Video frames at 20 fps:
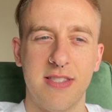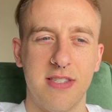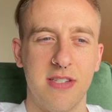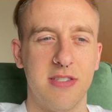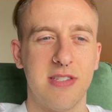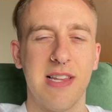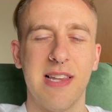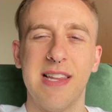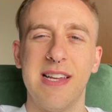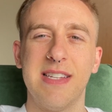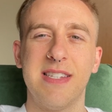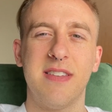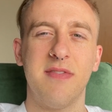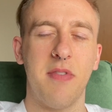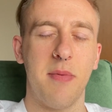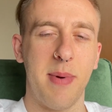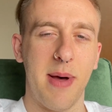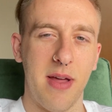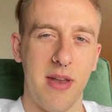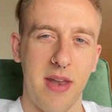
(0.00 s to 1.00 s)
there's a list of
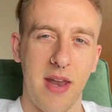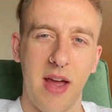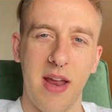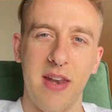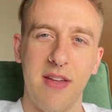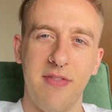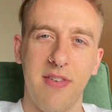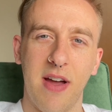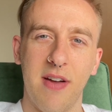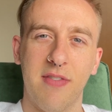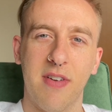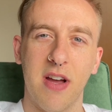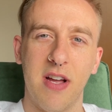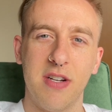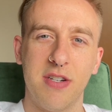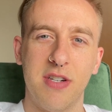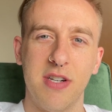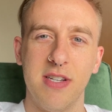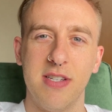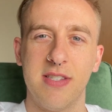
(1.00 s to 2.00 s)
about 95
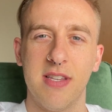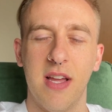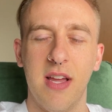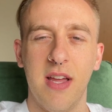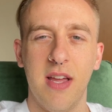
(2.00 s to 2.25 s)
countries